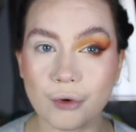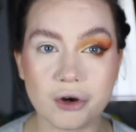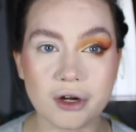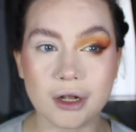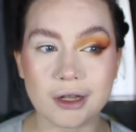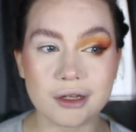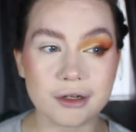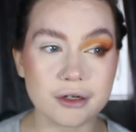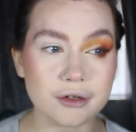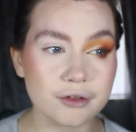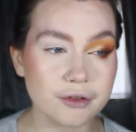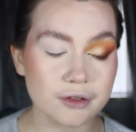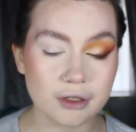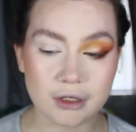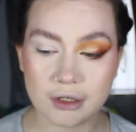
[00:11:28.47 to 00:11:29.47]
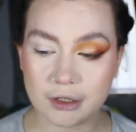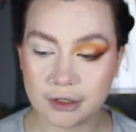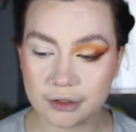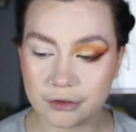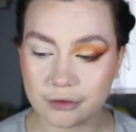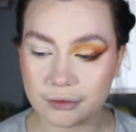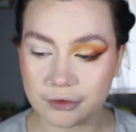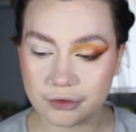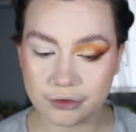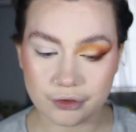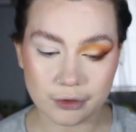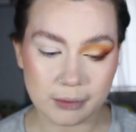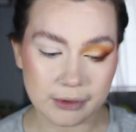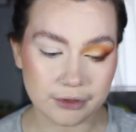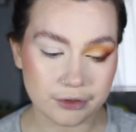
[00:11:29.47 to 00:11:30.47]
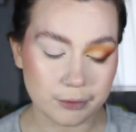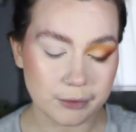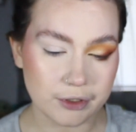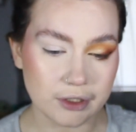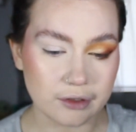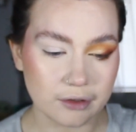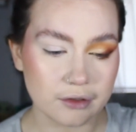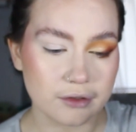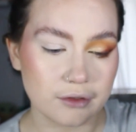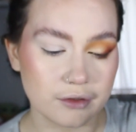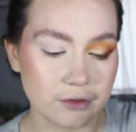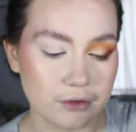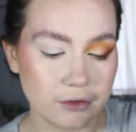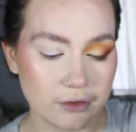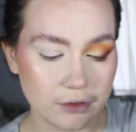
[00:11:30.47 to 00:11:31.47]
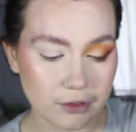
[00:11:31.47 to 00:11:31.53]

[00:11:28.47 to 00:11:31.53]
colours, so it's super easy to do.